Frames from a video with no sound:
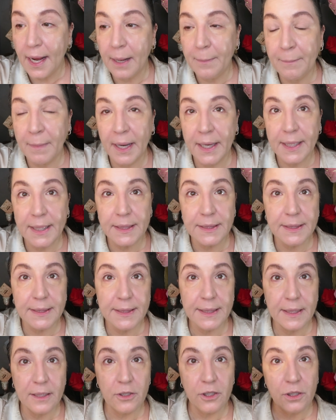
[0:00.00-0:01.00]
and my
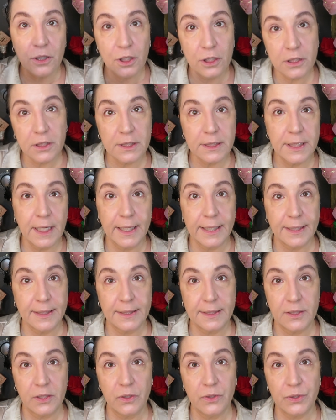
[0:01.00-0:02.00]
concealer looks like
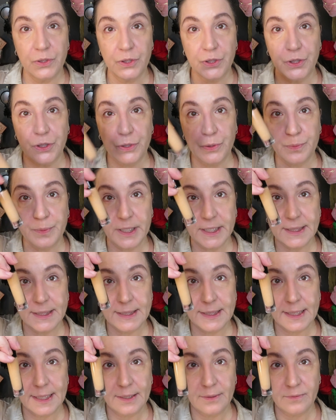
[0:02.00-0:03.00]
it's those two
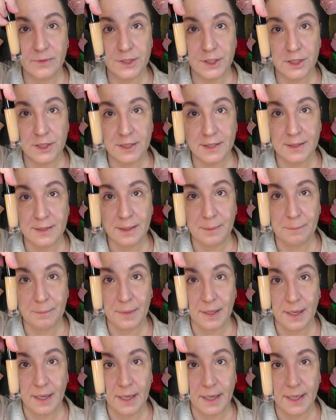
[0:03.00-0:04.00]
mixed in, which is
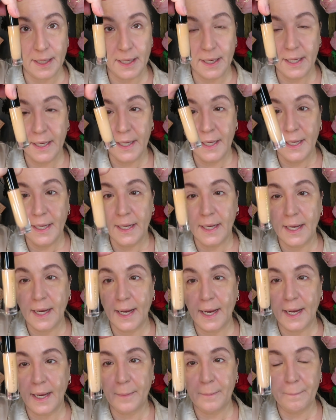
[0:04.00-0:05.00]
my
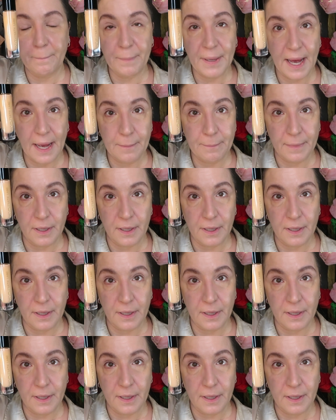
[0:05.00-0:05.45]
Pat